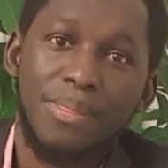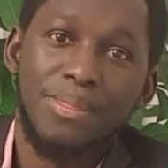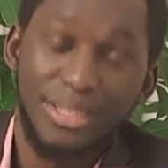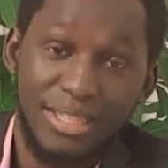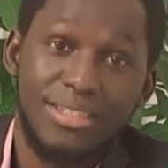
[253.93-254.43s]

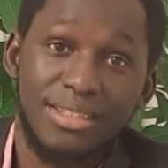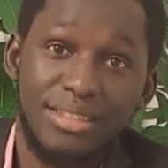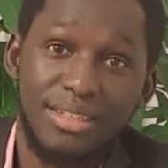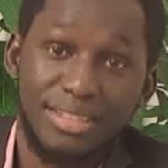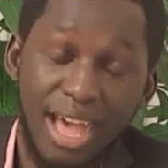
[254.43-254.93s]
This is
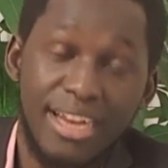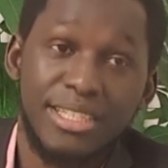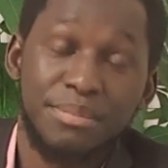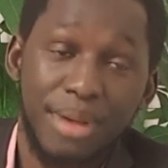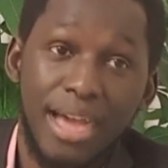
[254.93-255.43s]
the
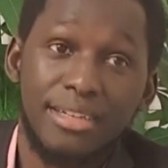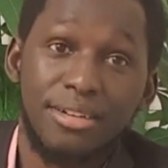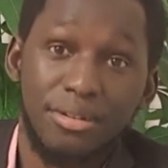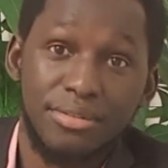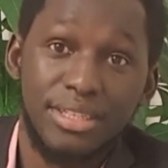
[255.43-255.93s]
saddest part
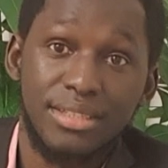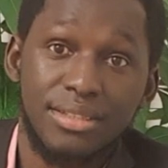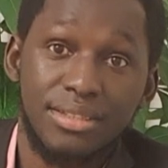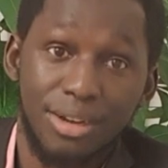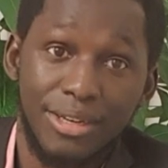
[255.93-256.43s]
of this
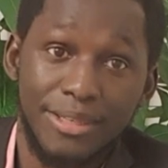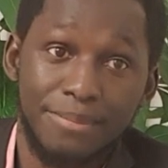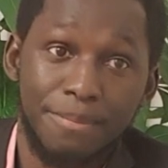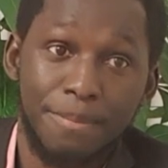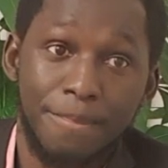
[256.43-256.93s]
journey.
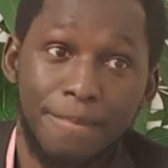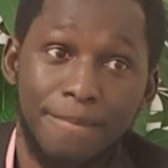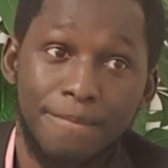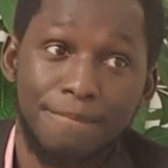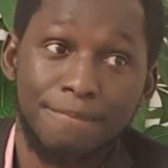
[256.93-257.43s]

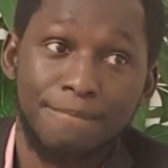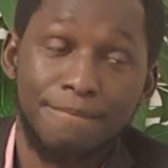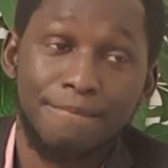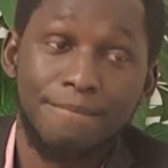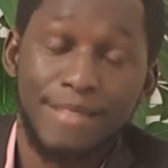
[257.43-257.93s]

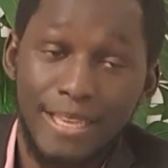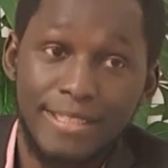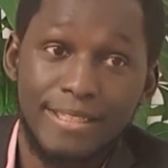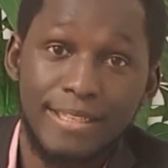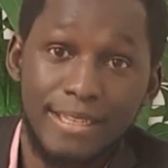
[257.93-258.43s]

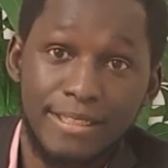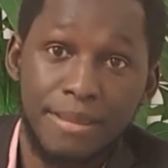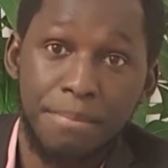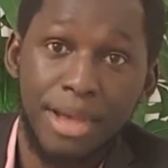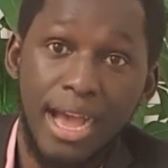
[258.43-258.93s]
This is the
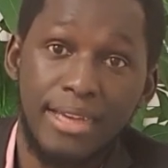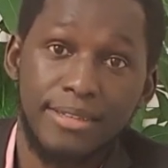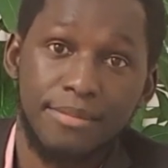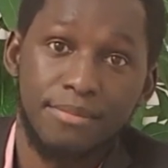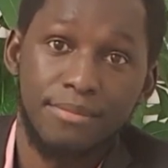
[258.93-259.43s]
part
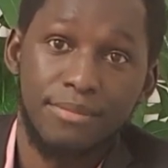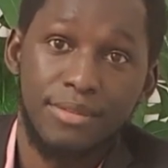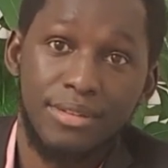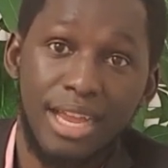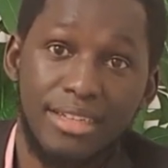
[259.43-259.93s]

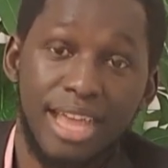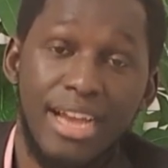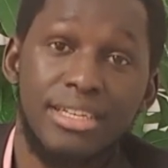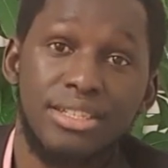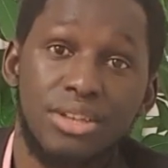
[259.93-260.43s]
that
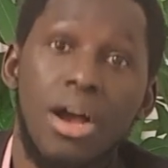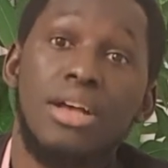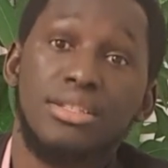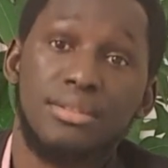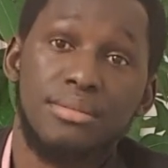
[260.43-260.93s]
tells
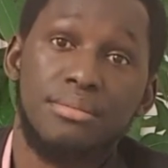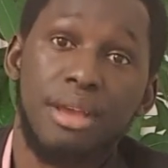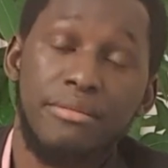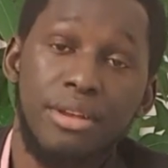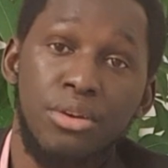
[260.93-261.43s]
us, my
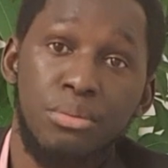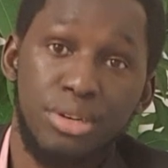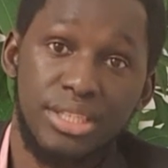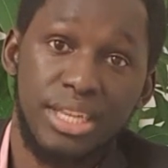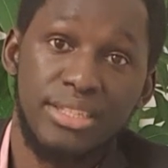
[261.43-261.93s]
fellow
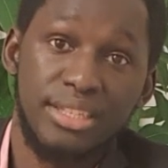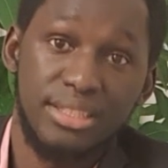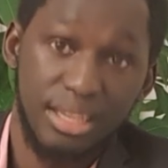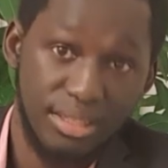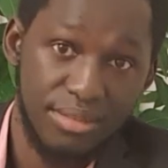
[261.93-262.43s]
brothers and
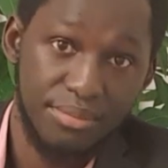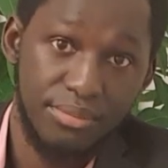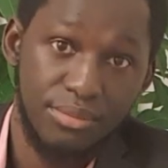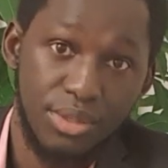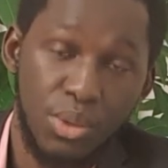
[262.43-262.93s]
sisters
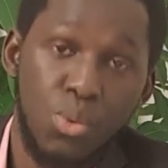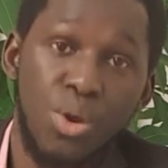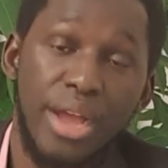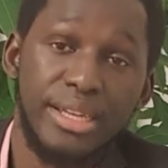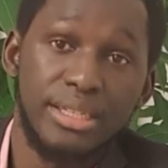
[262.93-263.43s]
who
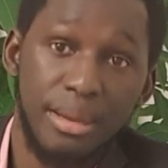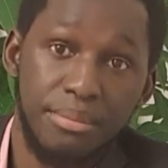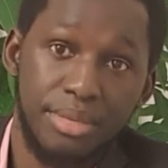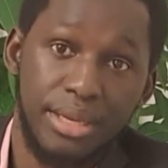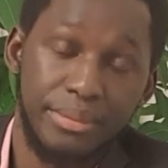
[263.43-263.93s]
are in Gambia,